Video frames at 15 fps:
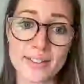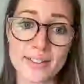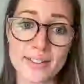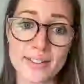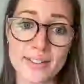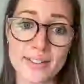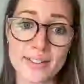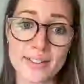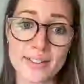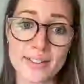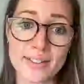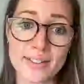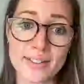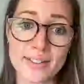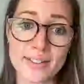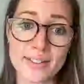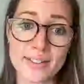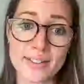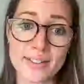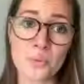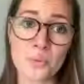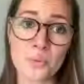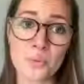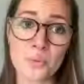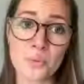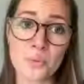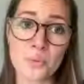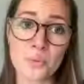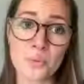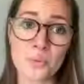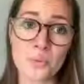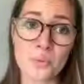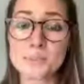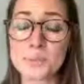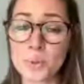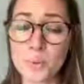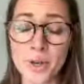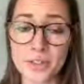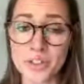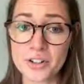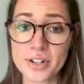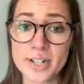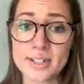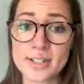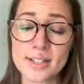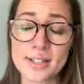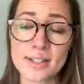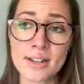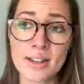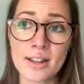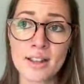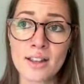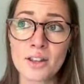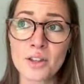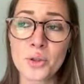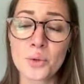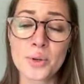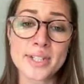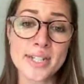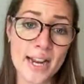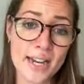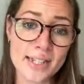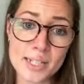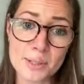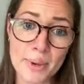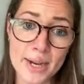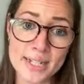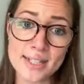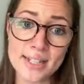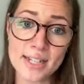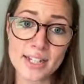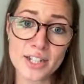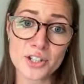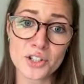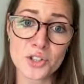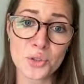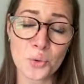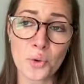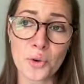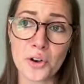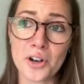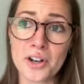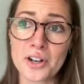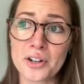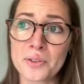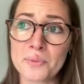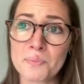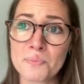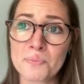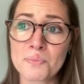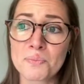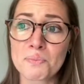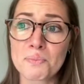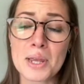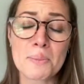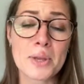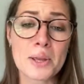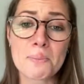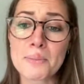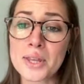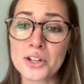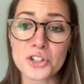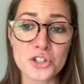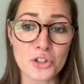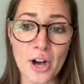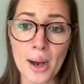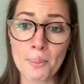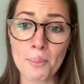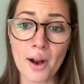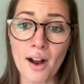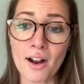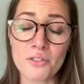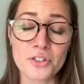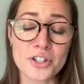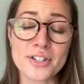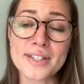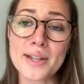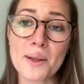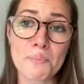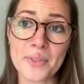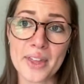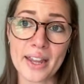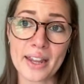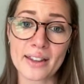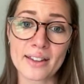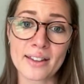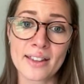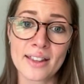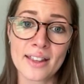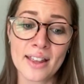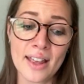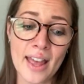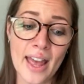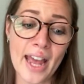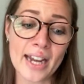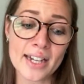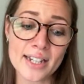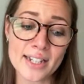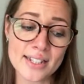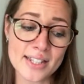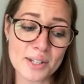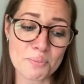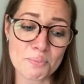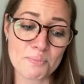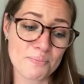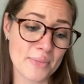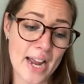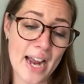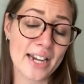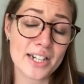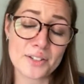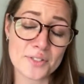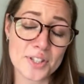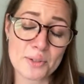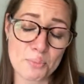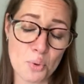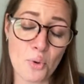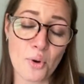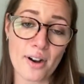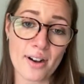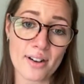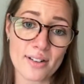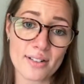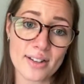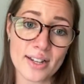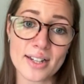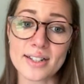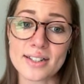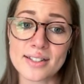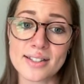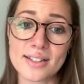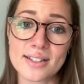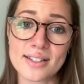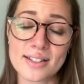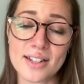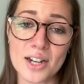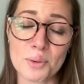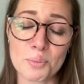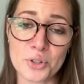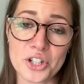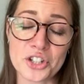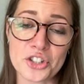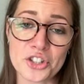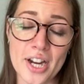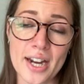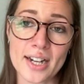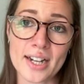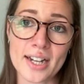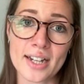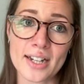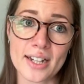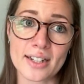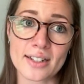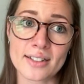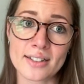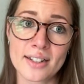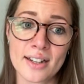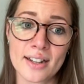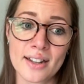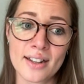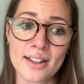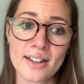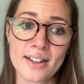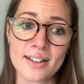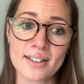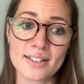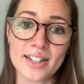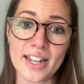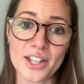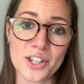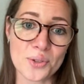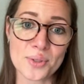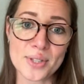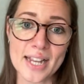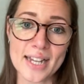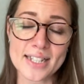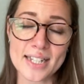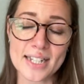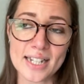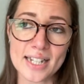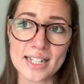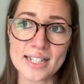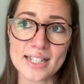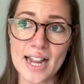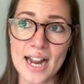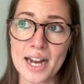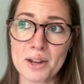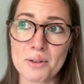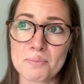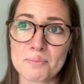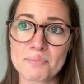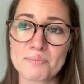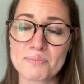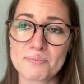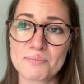support you however possible, whether it's through a text message or maybe a meal drop off or something. Any kind of support is appreciated. And like you said, Denise, I'm